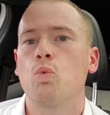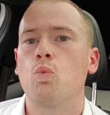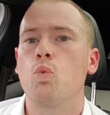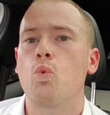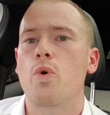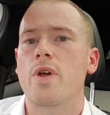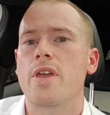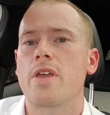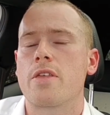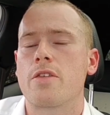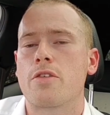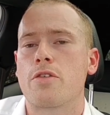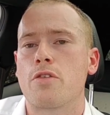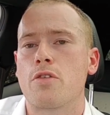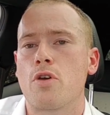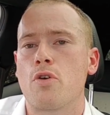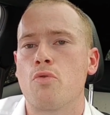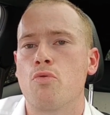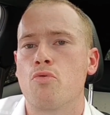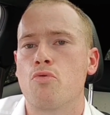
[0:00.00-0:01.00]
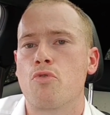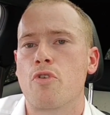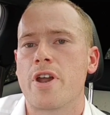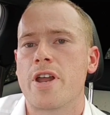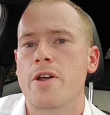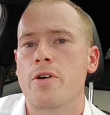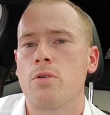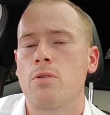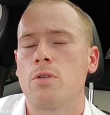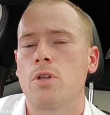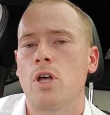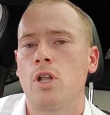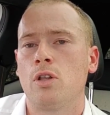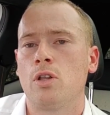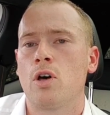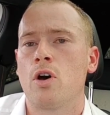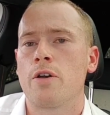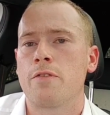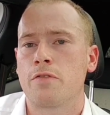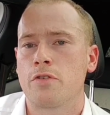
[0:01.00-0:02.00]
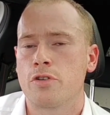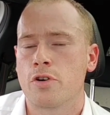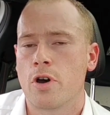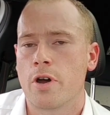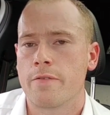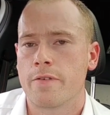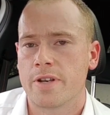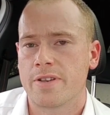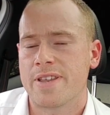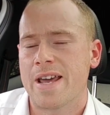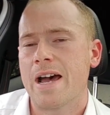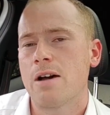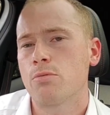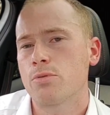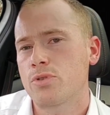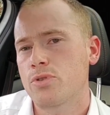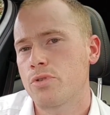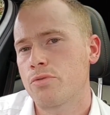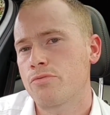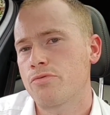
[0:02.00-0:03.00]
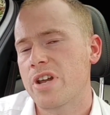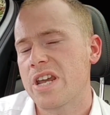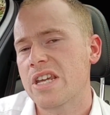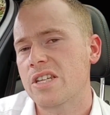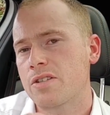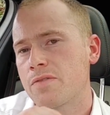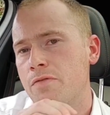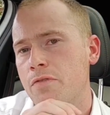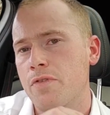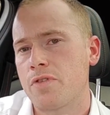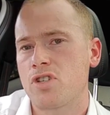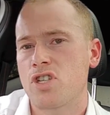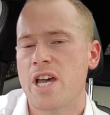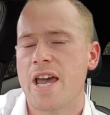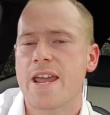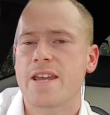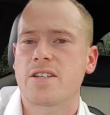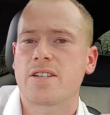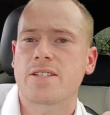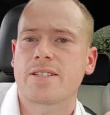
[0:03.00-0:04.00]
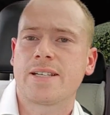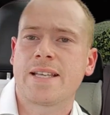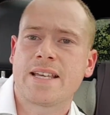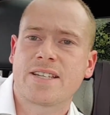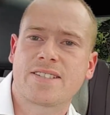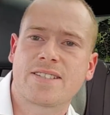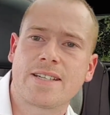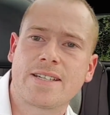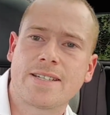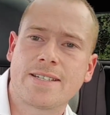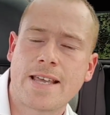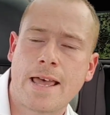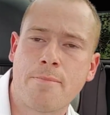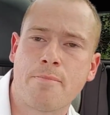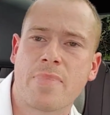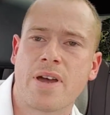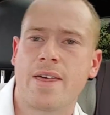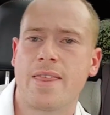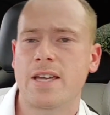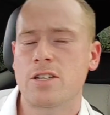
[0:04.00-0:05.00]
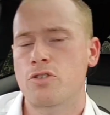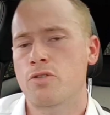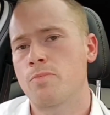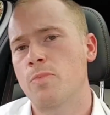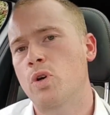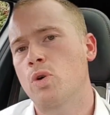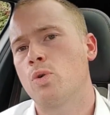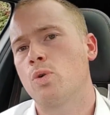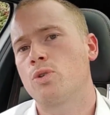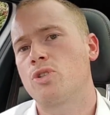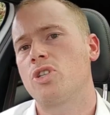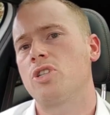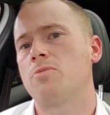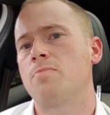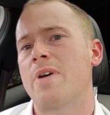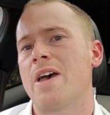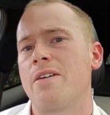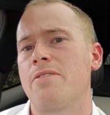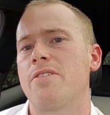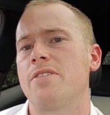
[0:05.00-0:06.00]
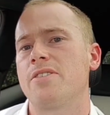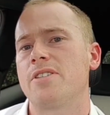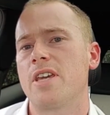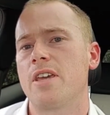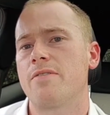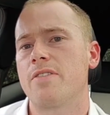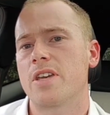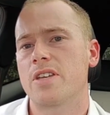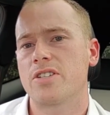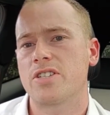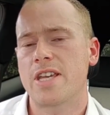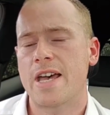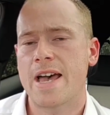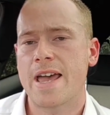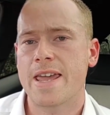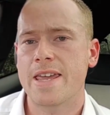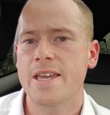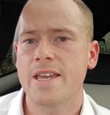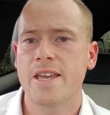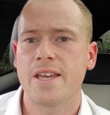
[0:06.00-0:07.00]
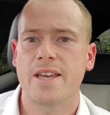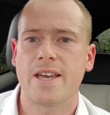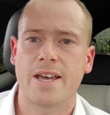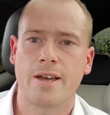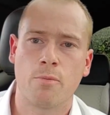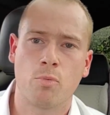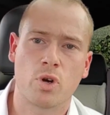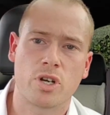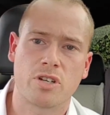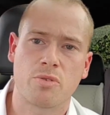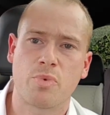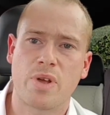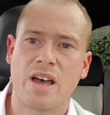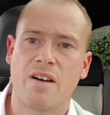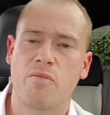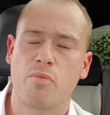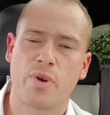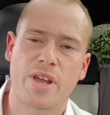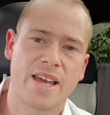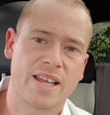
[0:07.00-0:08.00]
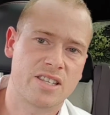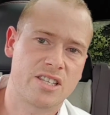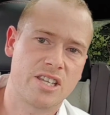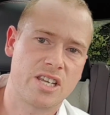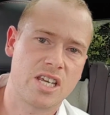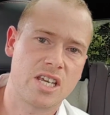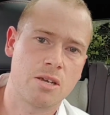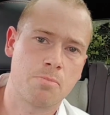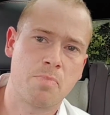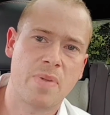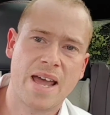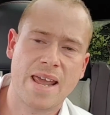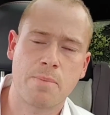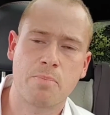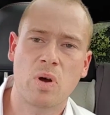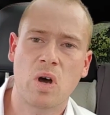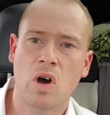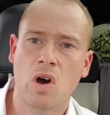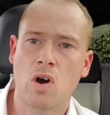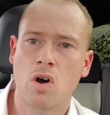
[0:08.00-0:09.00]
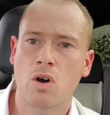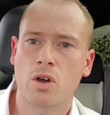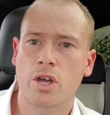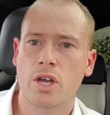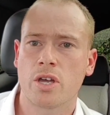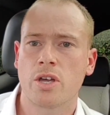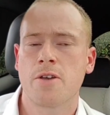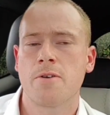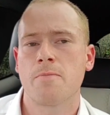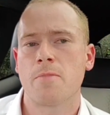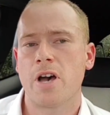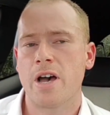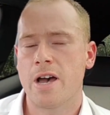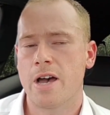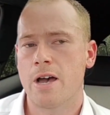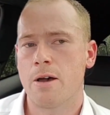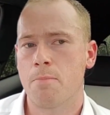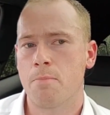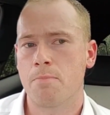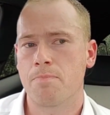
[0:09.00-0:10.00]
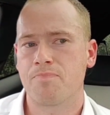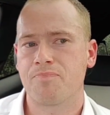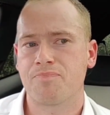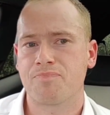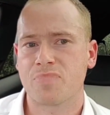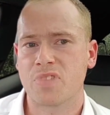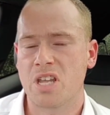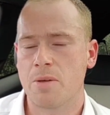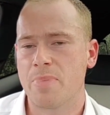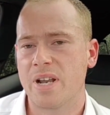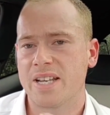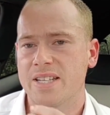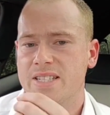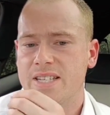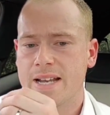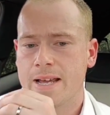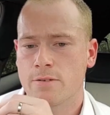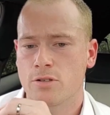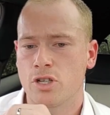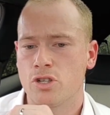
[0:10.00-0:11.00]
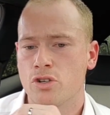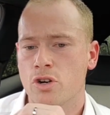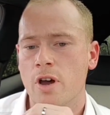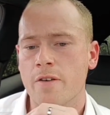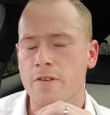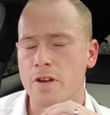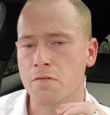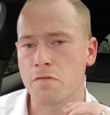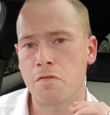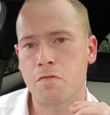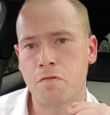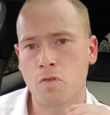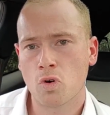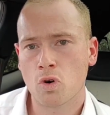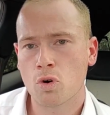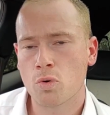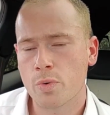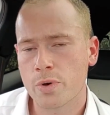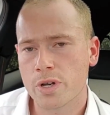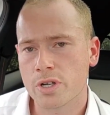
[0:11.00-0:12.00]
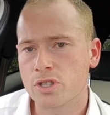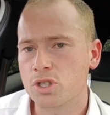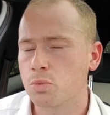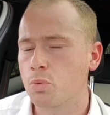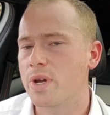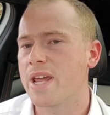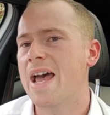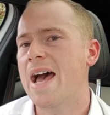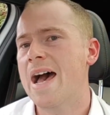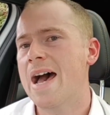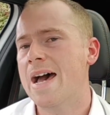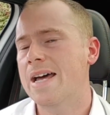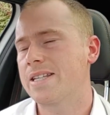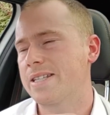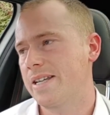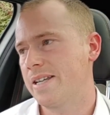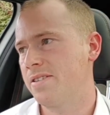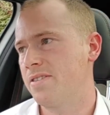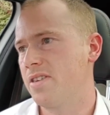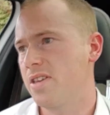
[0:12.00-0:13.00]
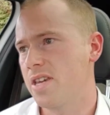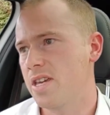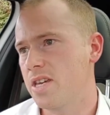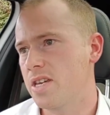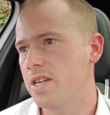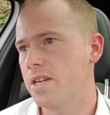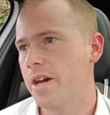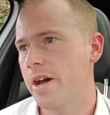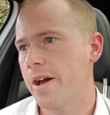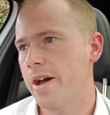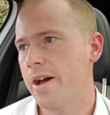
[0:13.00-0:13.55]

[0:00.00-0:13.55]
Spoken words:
with real life driving. That was the reason for the changes last December. That's from the horse's mouth, the DVSA. And what did we have? We had the Bay Park, the ability now to drive in forwards. We had the